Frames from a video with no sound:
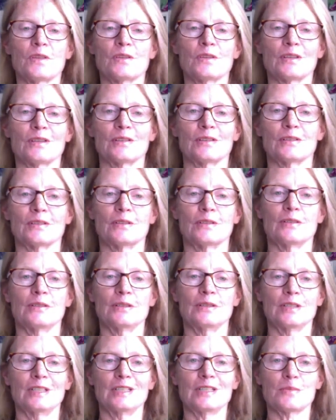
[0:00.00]
that
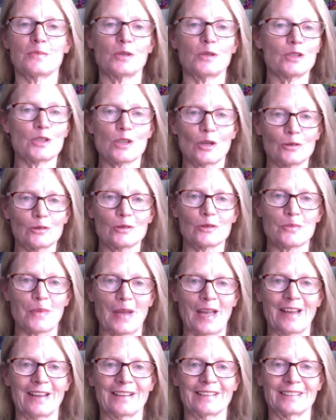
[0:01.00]
you need to put your shoulders
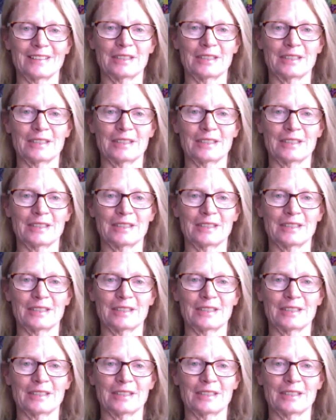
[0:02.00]
back?